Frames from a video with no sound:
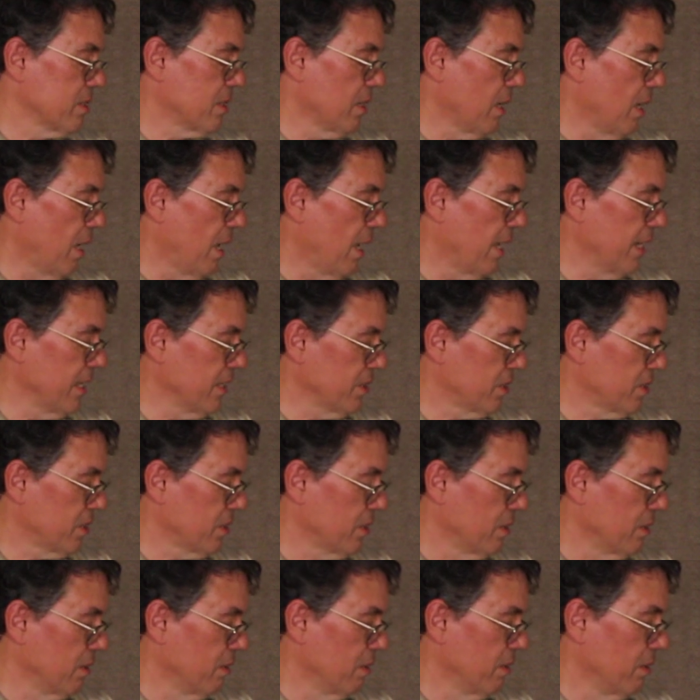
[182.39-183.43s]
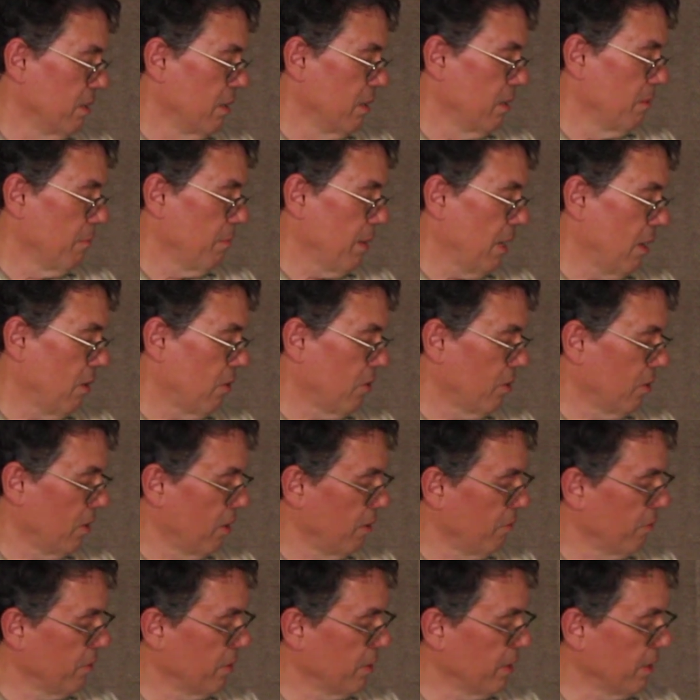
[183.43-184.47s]
the highest power
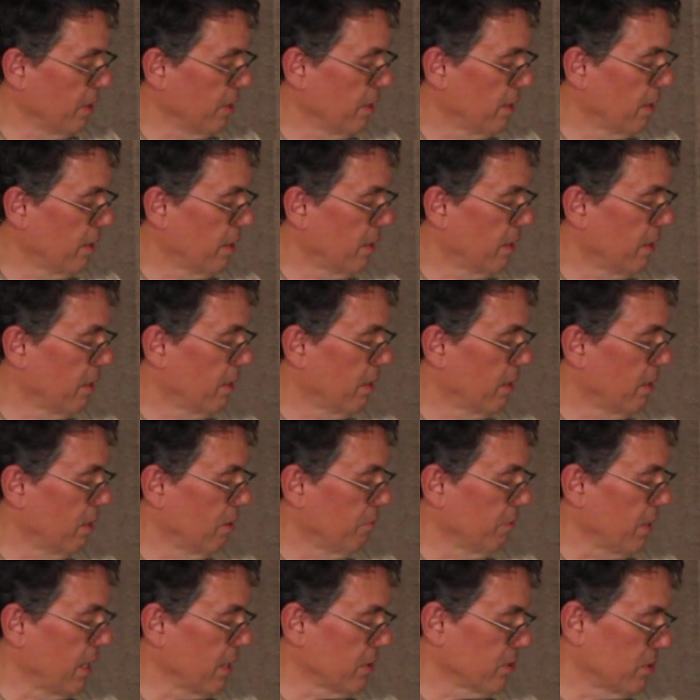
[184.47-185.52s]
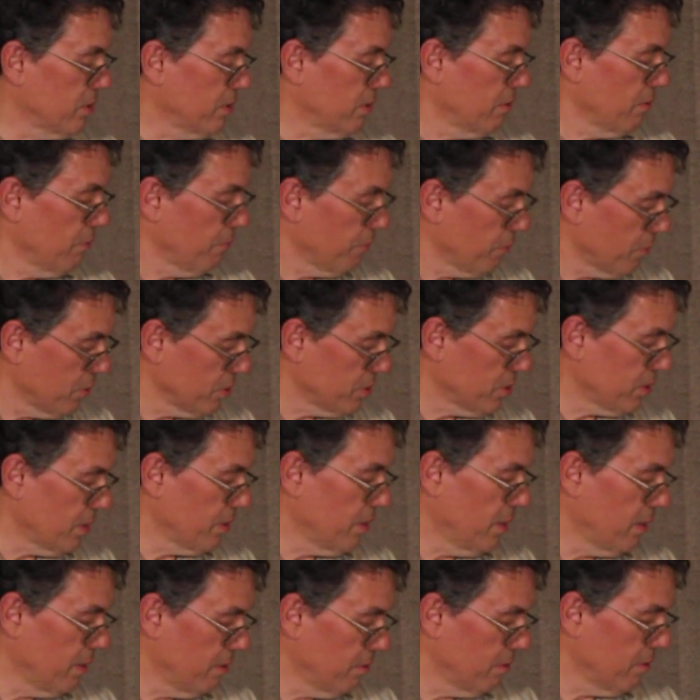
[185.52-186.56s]
of x first,
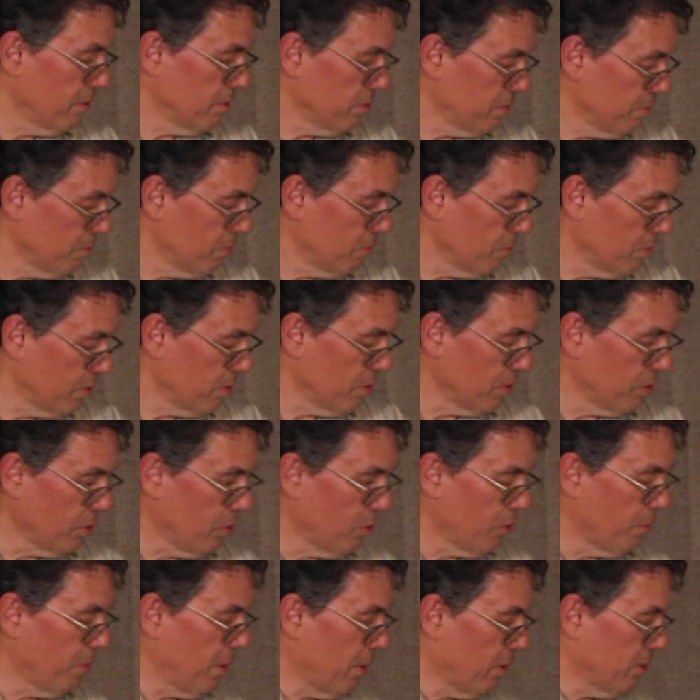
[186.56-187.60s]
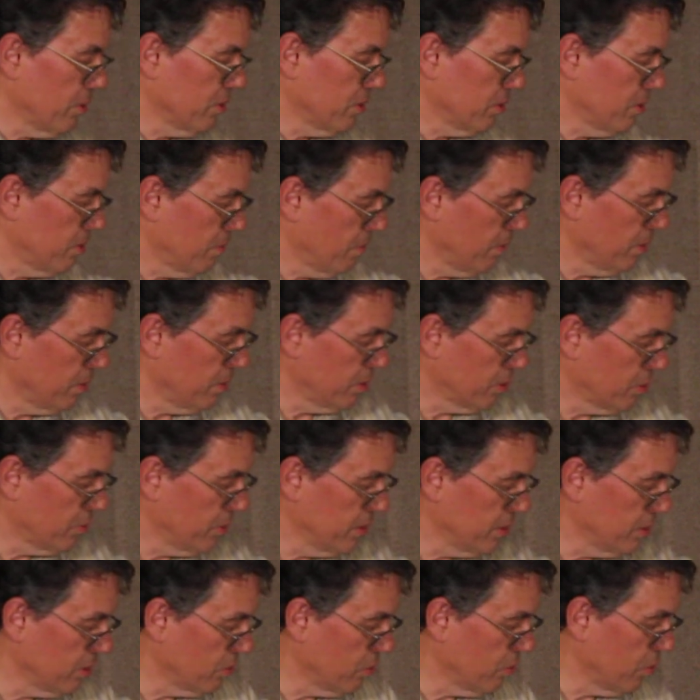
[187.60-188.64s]
and then the lower powers in
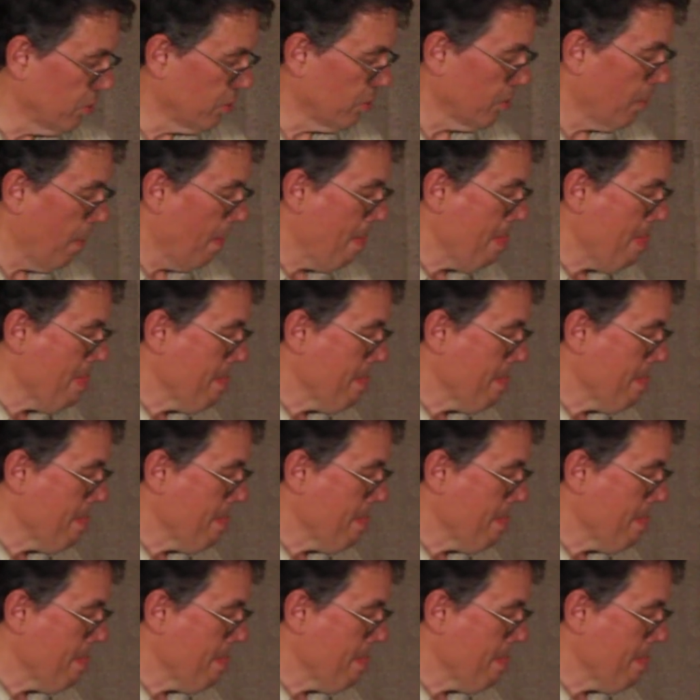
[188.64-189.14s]
decreasing order.